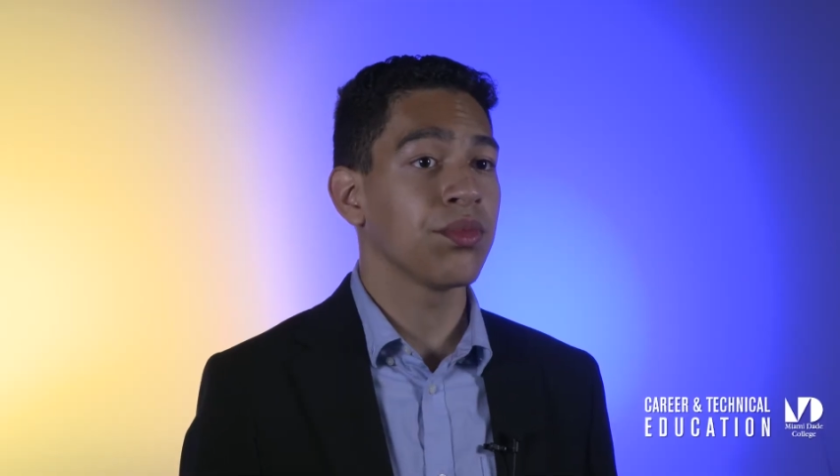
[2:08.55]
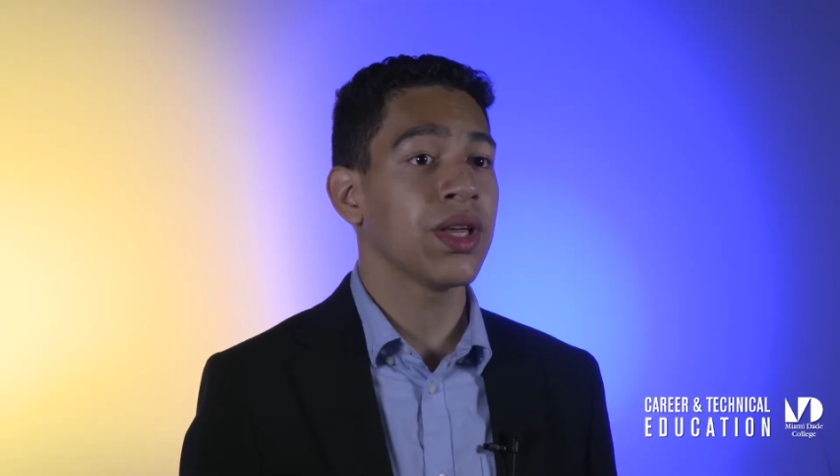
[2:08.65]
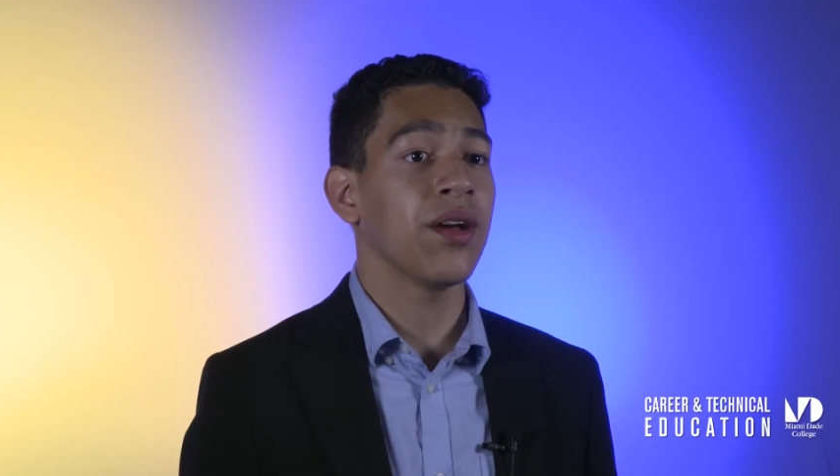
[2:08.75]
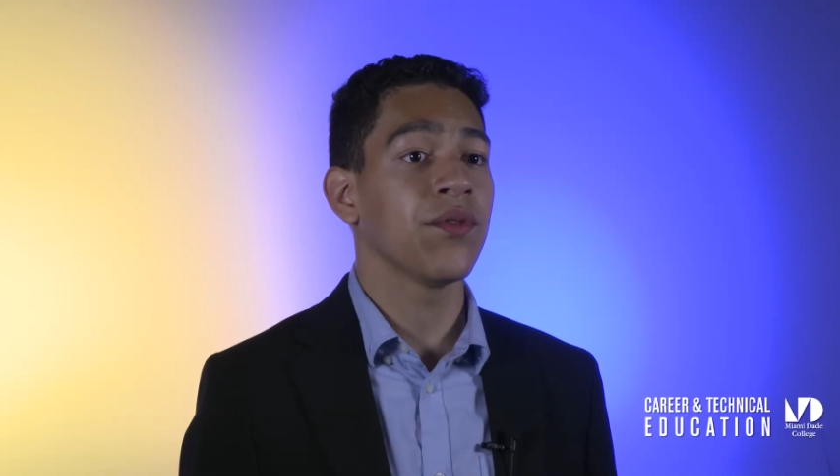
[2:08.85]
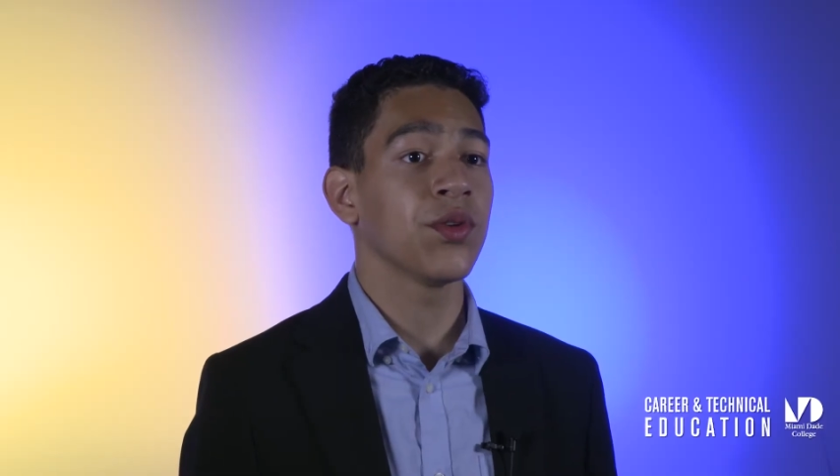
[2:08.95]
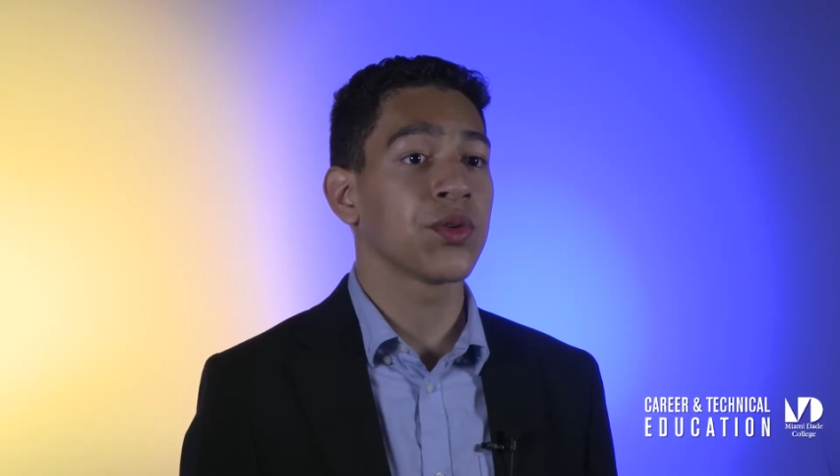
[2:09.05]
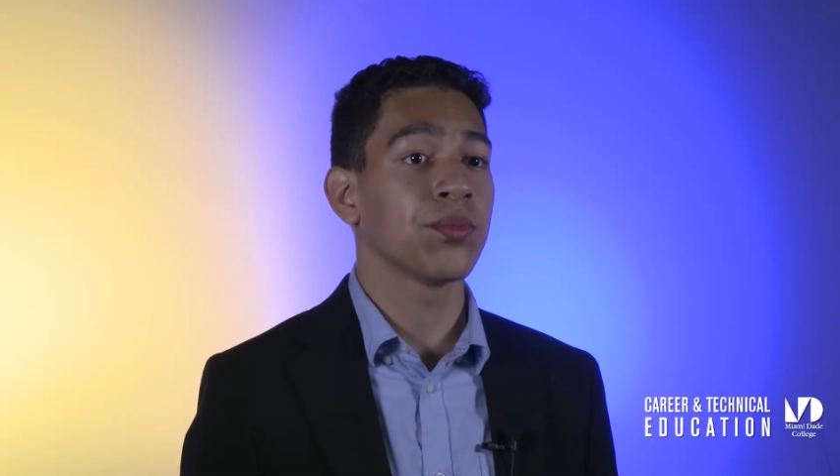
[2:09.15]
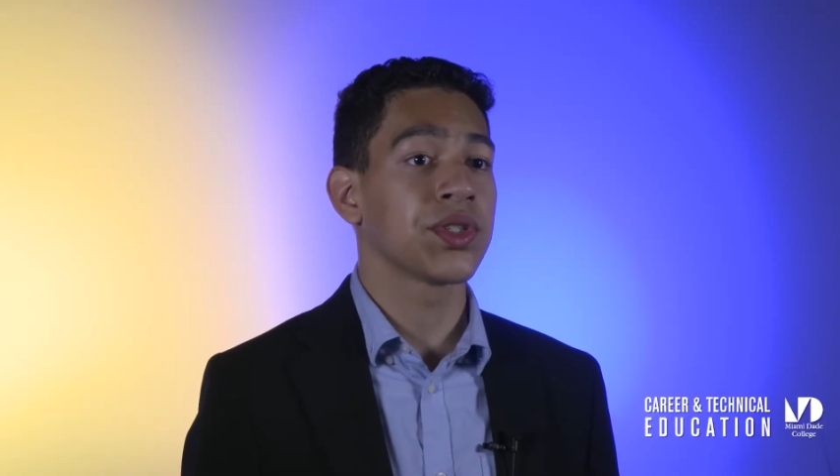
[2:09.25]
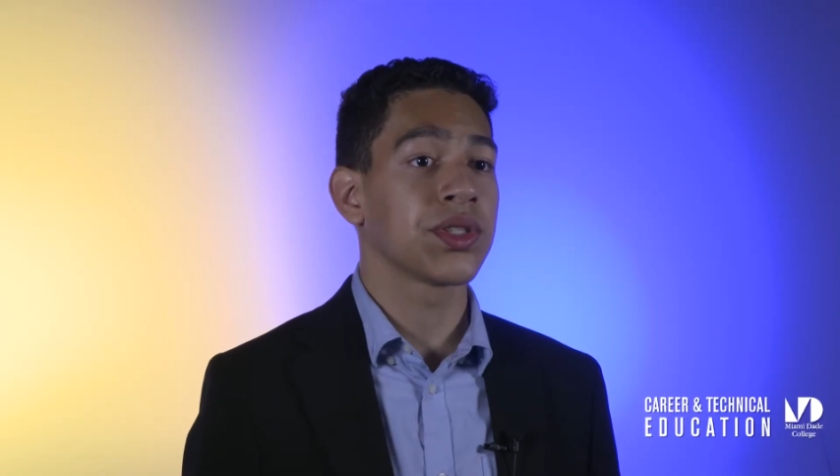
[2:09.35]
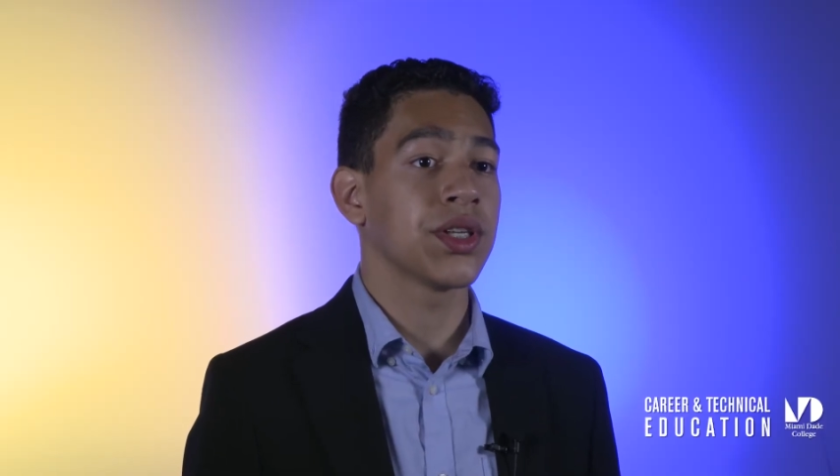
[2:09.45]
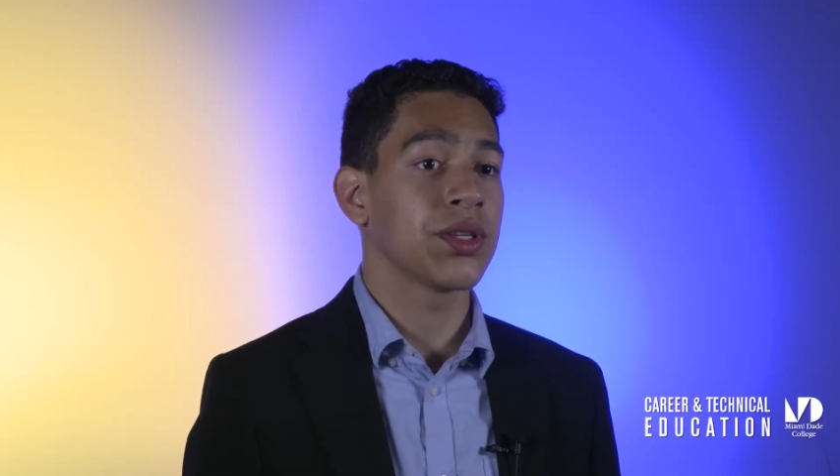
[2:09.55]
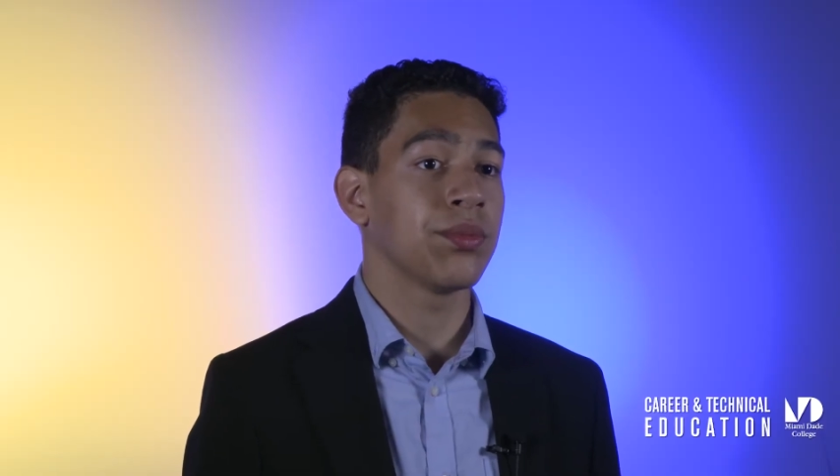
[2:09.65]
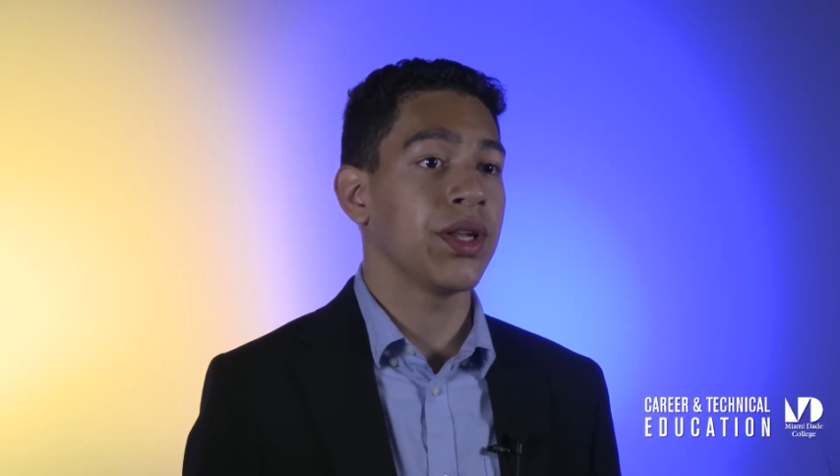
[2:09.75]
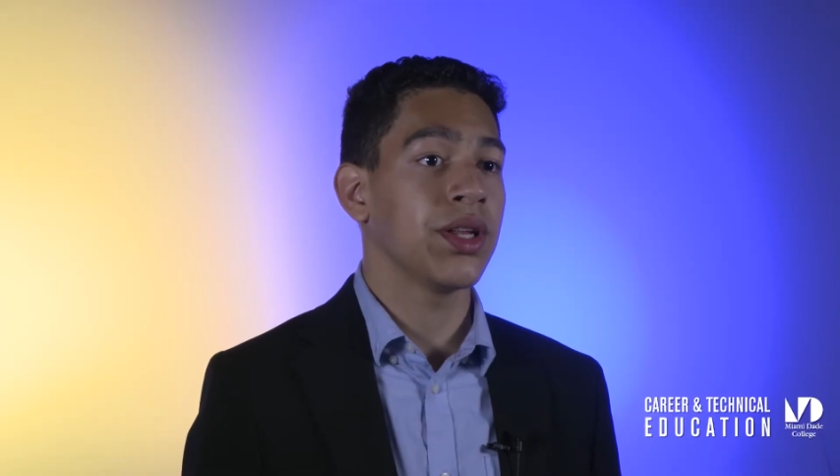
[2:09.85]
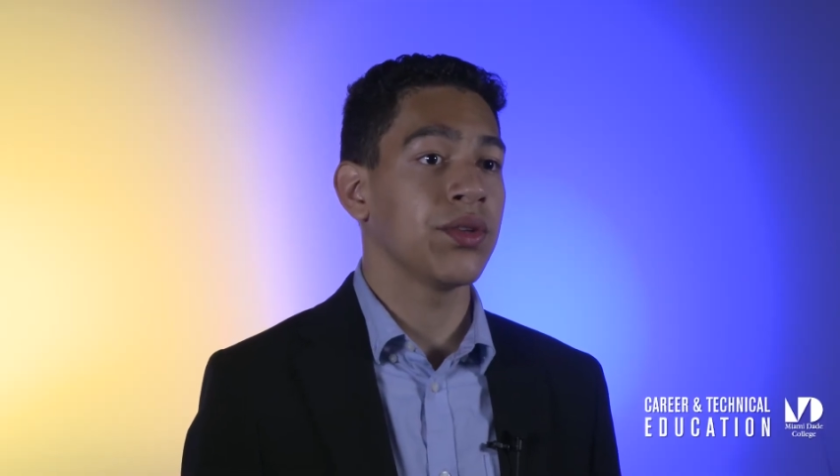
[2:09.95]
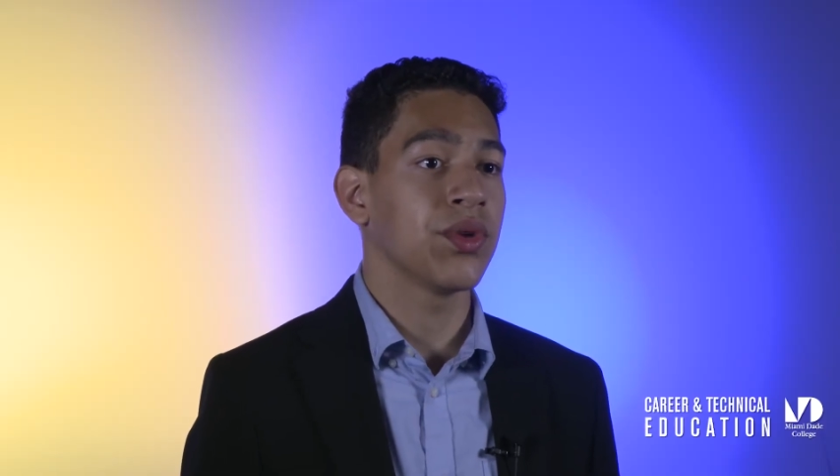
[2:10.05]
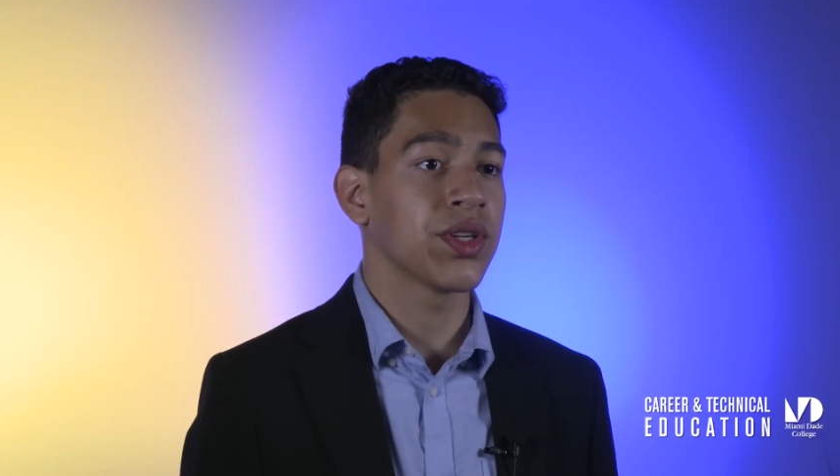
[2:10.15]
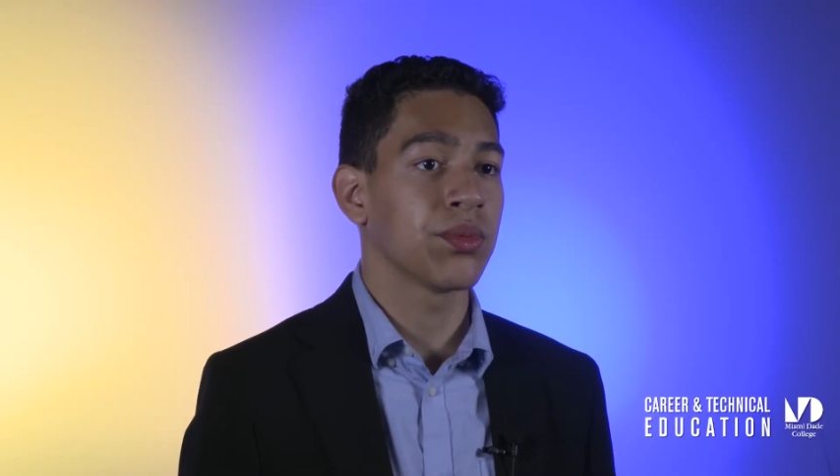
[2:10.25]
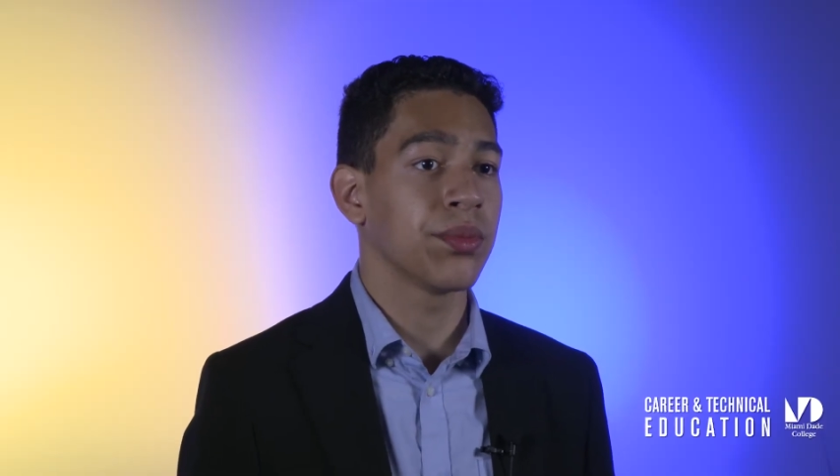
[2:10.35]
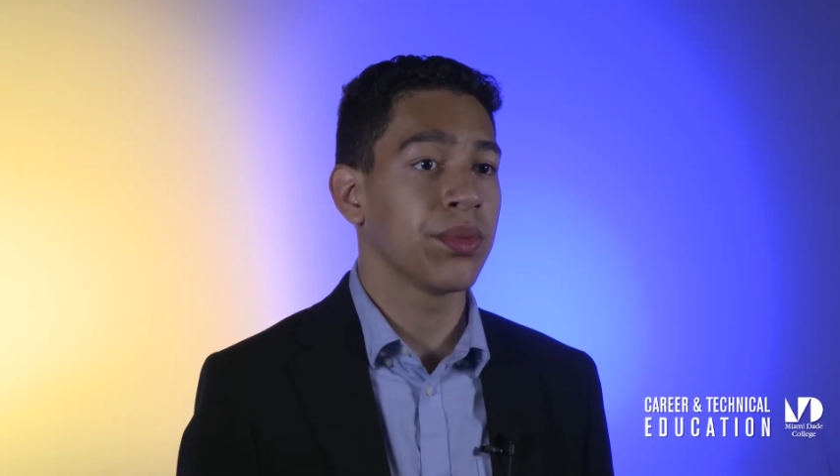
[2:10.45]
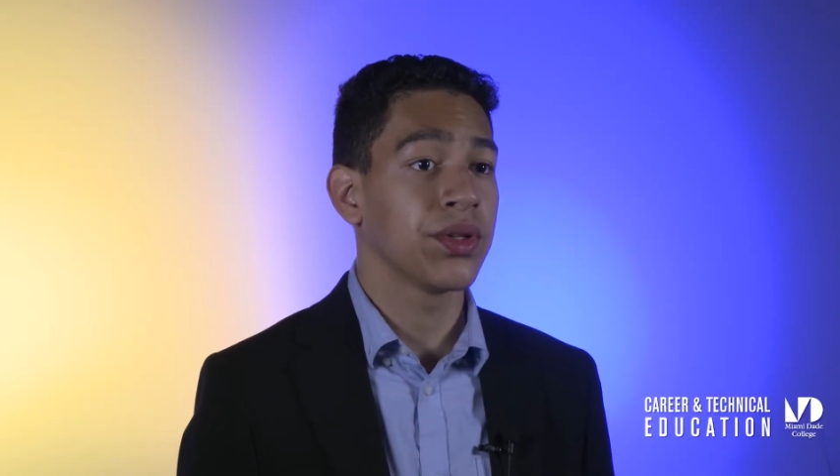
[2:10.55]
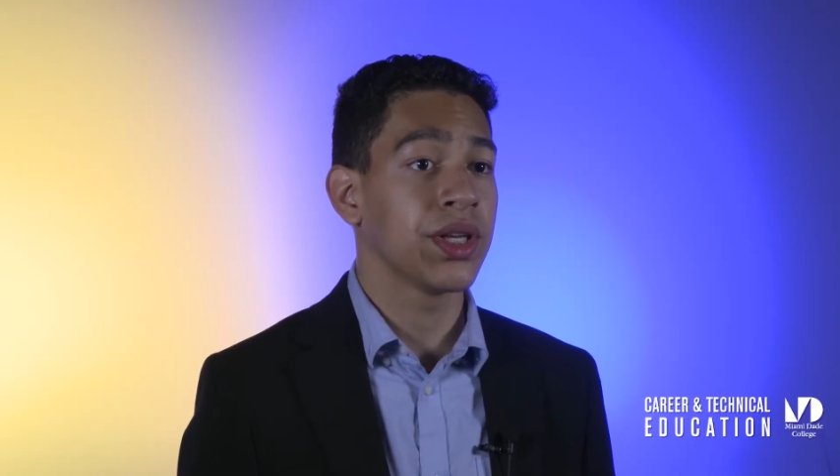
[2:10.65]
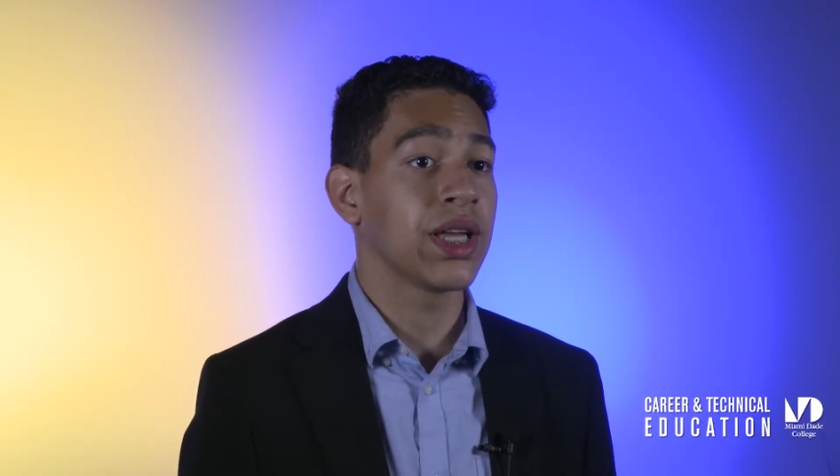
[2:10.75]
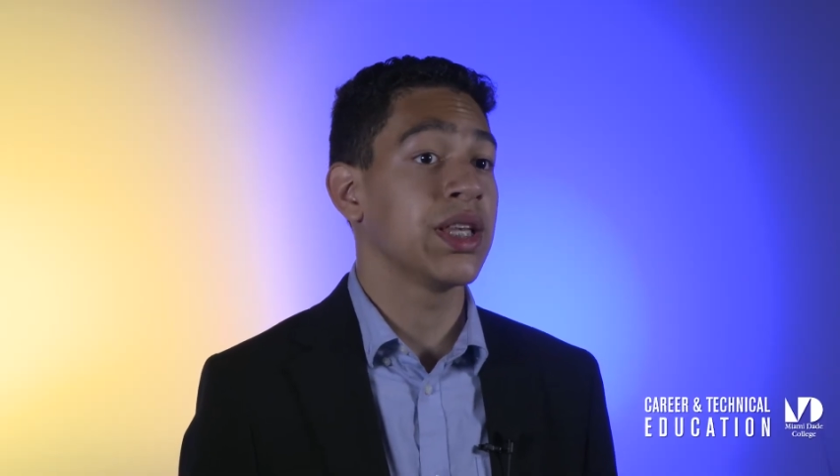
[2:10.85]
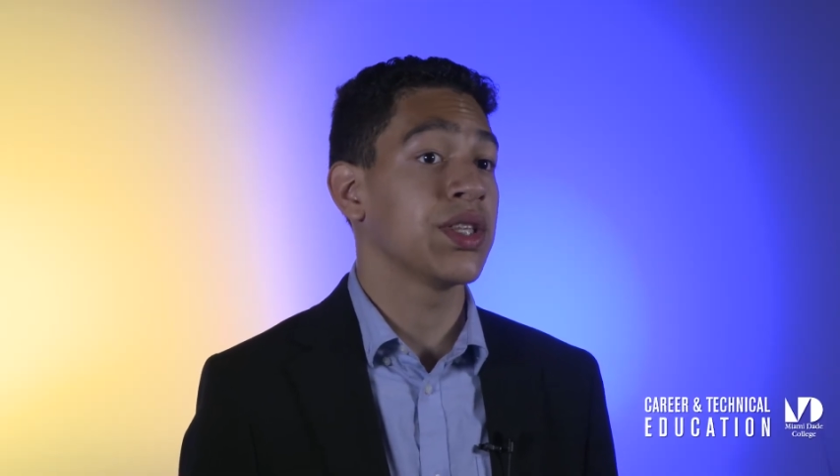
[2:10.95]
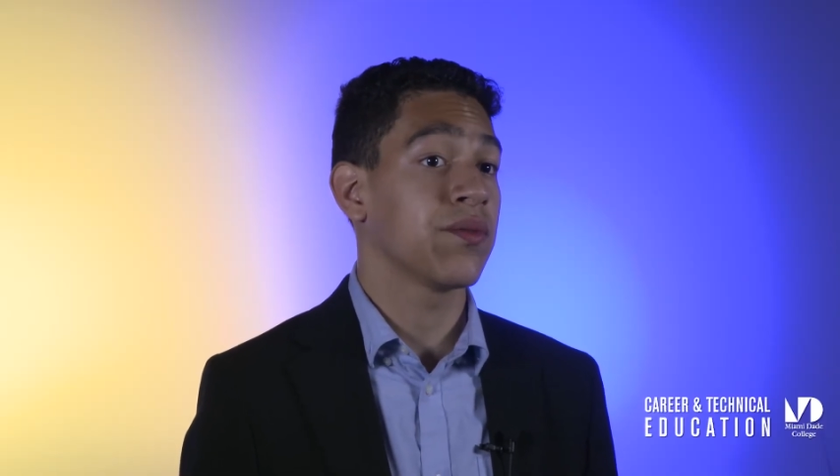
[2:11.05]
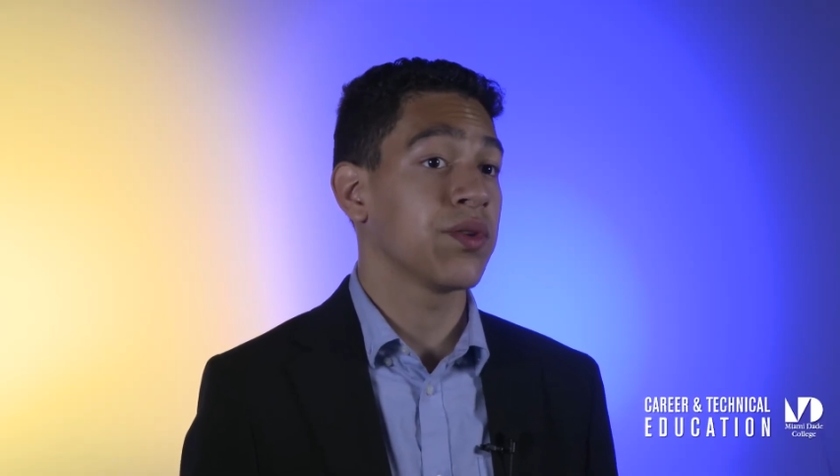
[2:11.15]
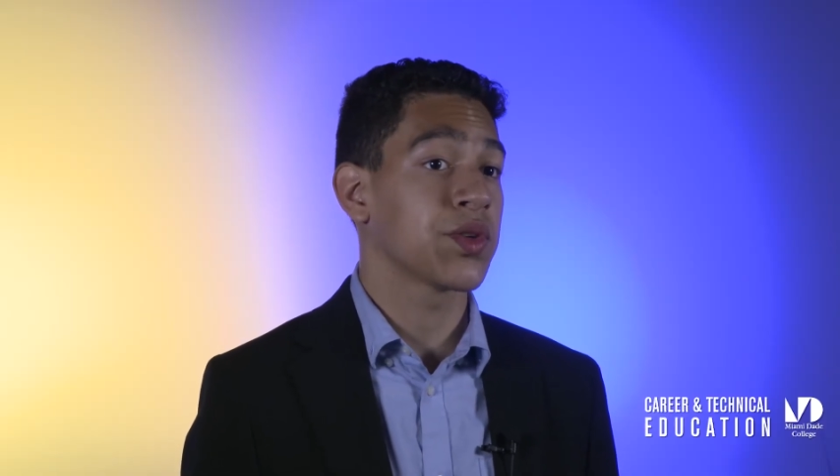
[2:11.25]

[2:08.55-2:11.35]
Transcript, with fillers: we have also participated in resume building and interview